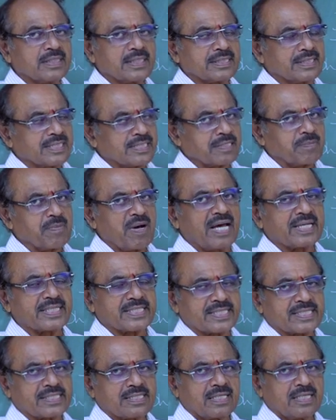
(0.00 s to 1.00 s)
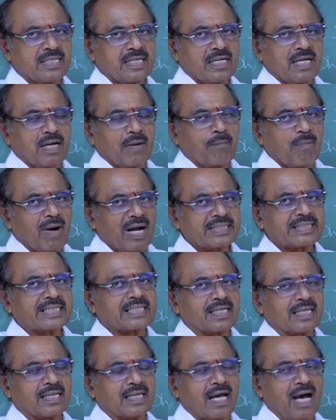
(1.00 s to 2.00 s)
is the smallest
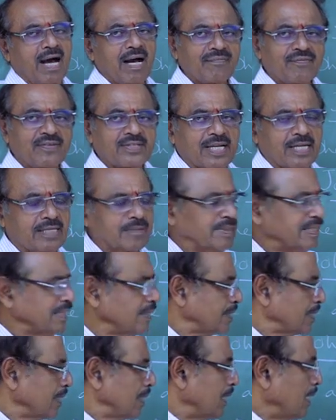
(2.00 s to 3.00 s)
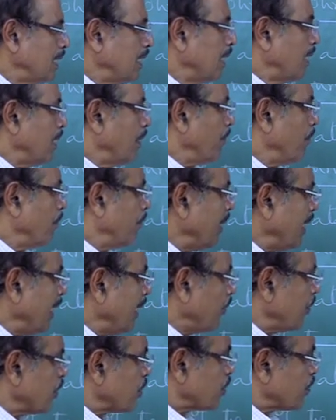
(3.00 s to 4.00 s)
particle of an element,
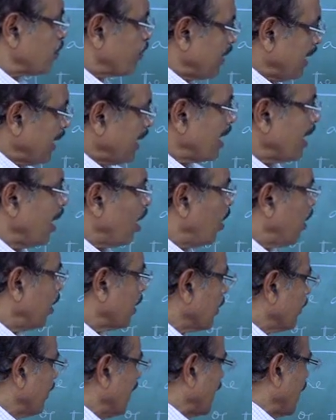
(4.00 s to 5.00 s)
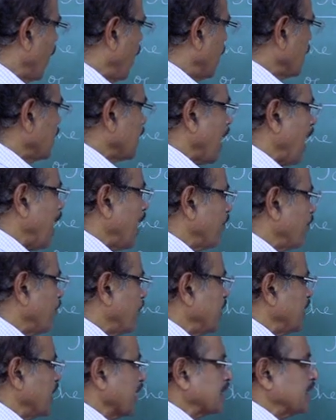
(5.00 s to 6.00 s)
which may or may not have
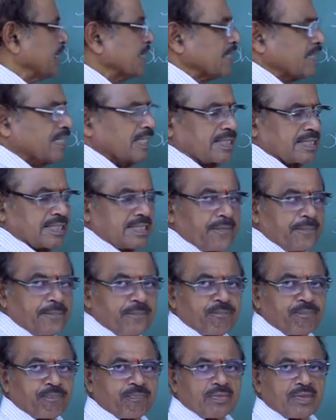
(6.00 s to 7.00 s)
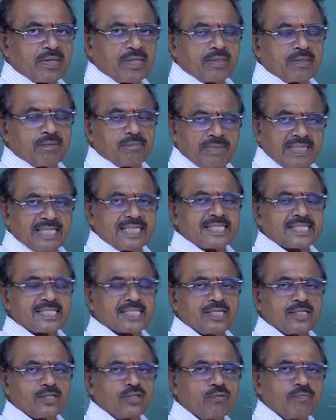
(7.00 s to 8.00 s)
free existence.
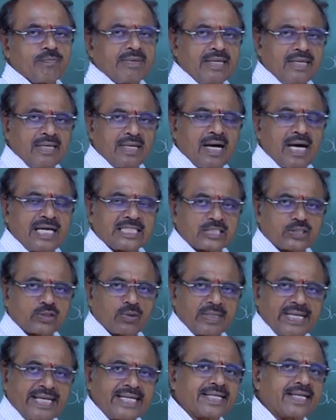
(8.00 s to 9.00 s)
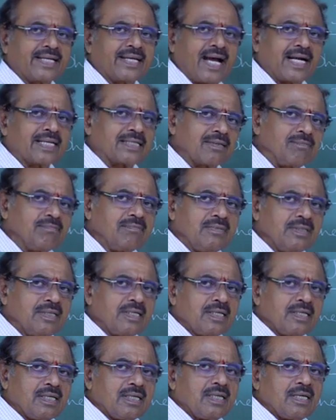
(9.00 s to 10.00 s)
Means you may isolate an atom,
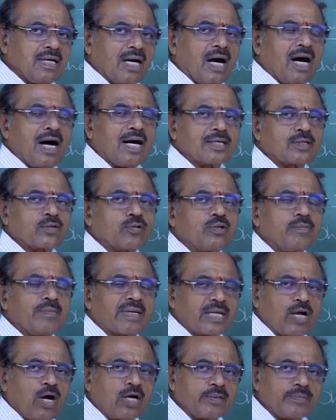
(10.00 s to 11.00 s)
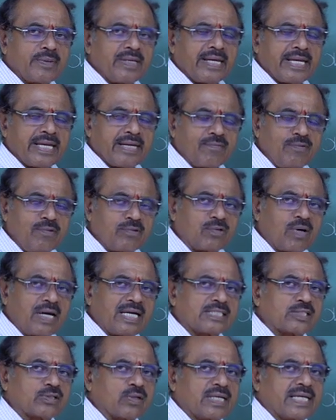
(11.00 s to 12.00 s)
or we may not be able to
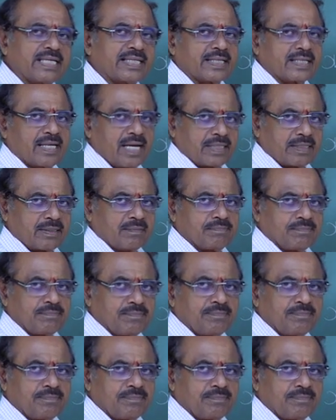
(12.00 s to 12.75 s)
isolate an atom.